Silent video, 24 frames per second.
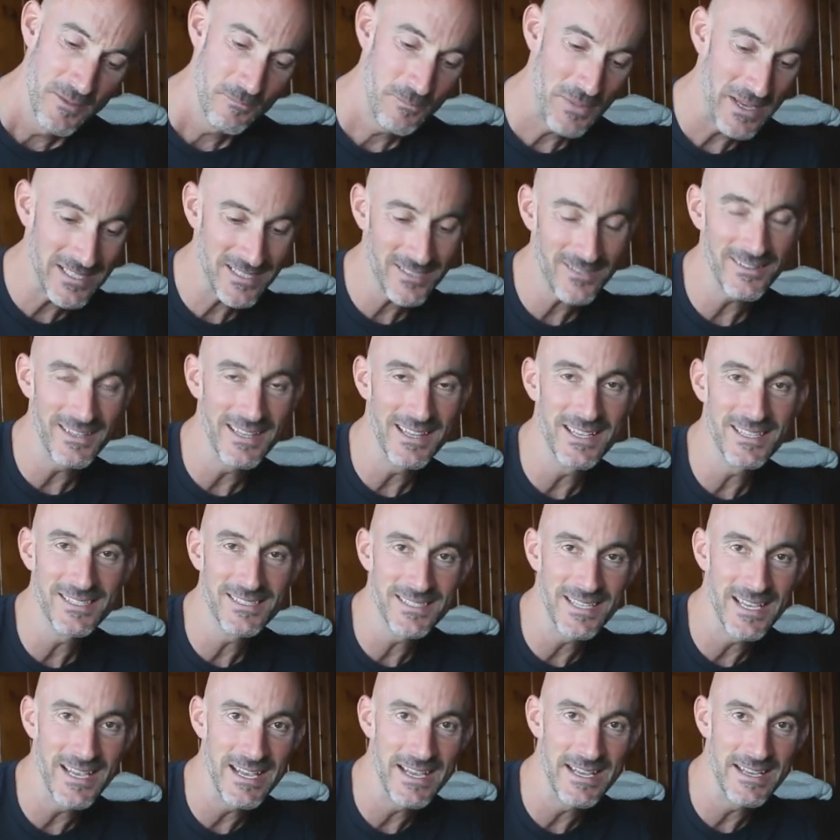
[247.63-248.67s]
basically they
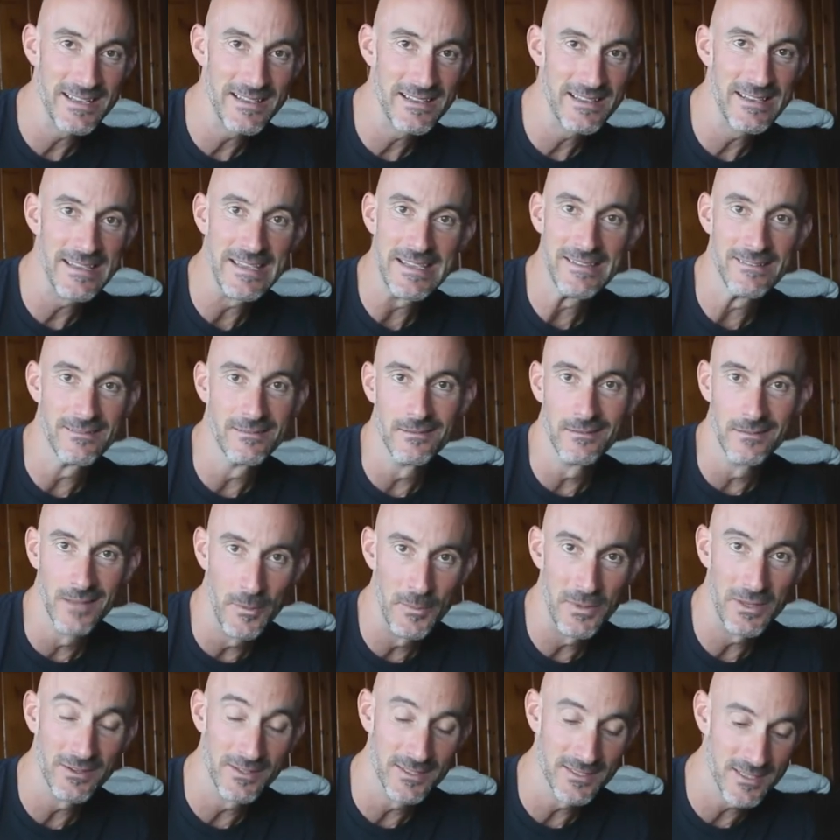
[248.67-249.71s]
say eat
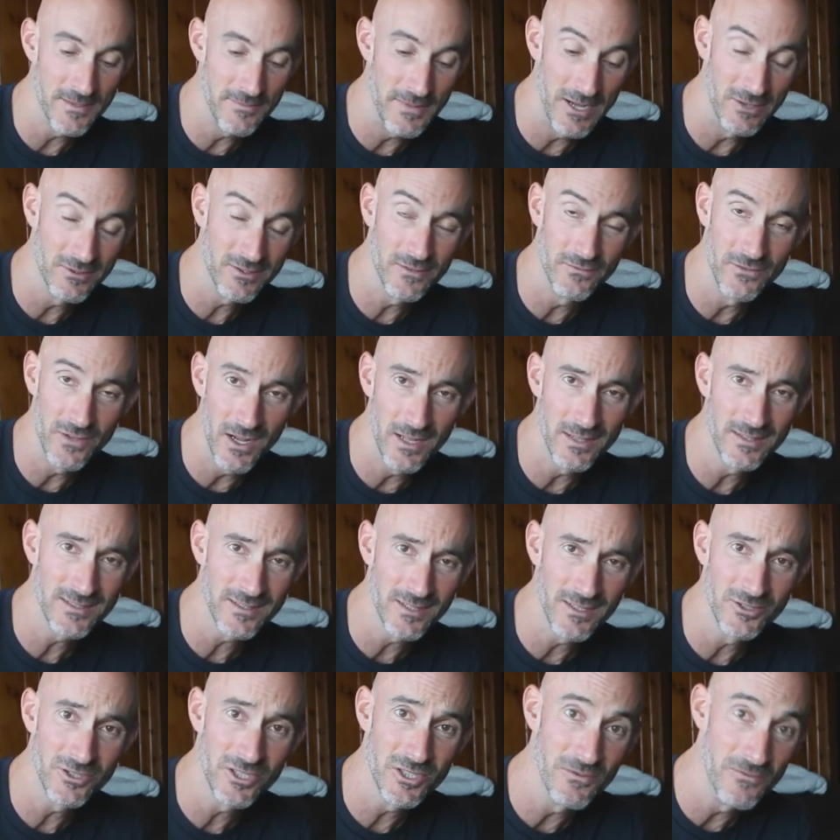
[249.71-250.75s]
limitless amounts of
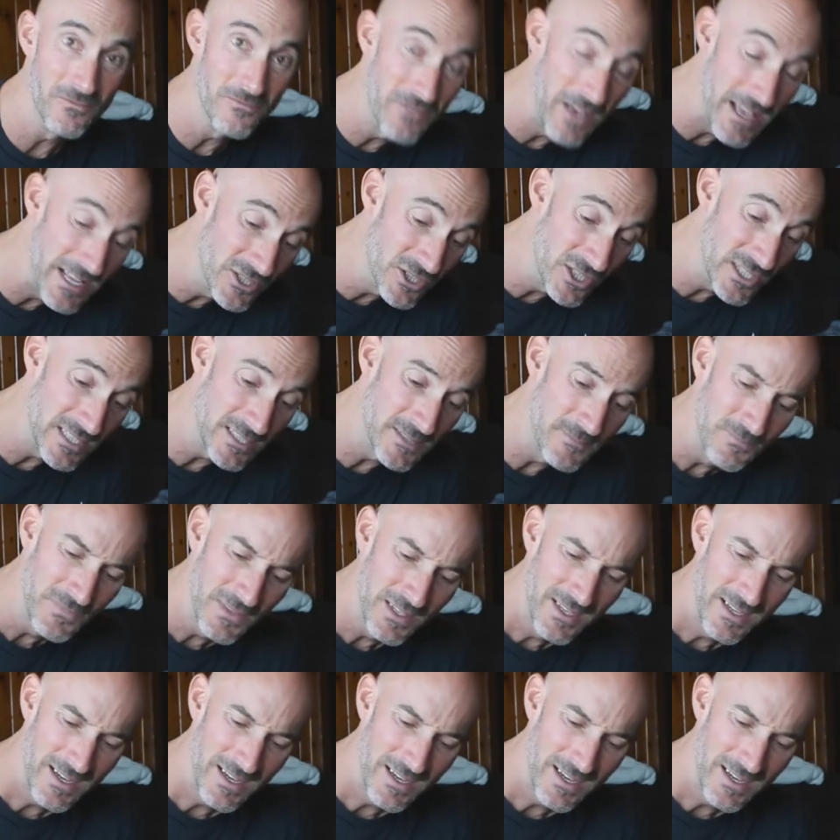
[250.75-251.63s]
non-starchy veggies.